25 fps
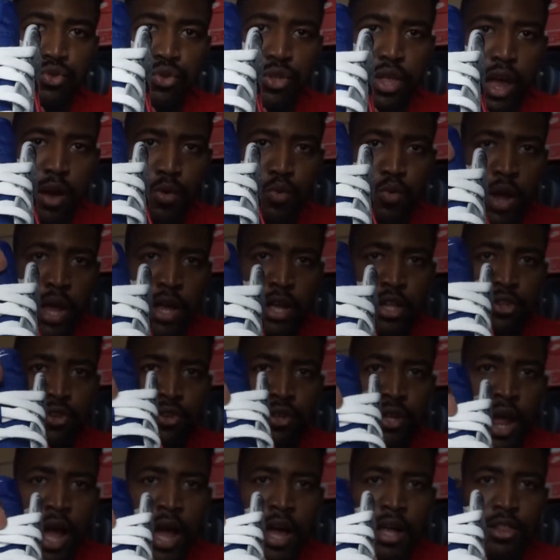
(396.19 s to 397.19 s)
that regular
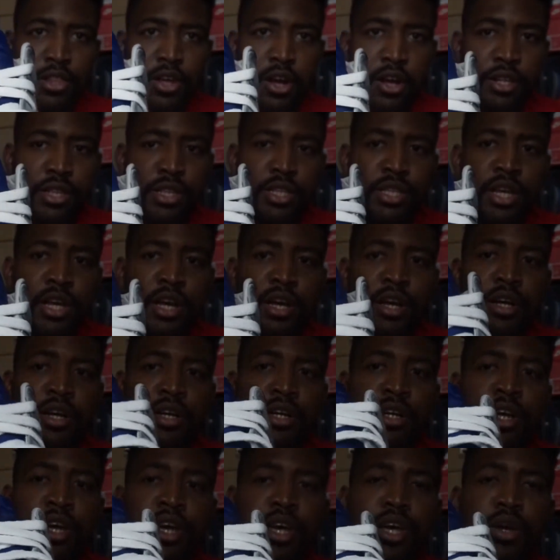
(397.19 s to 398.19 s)
nylon tongue
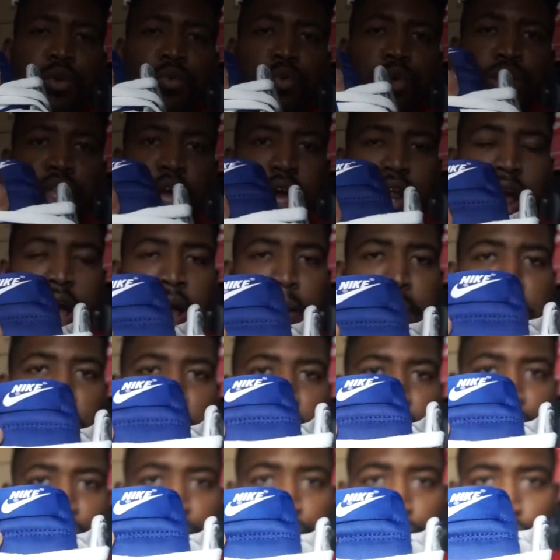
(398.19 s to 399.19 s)
with that hyper
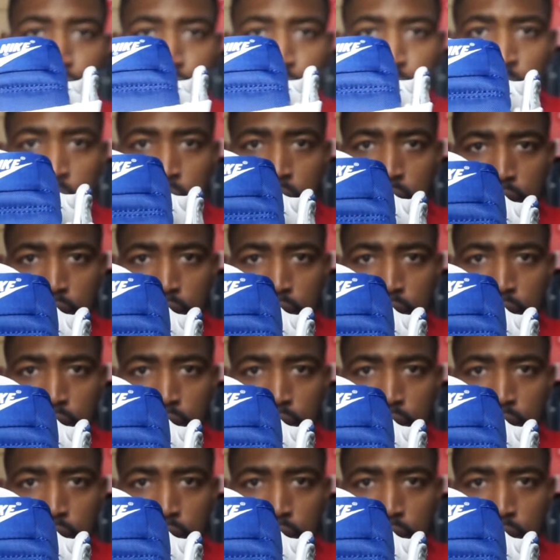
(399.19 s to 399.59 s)
blue.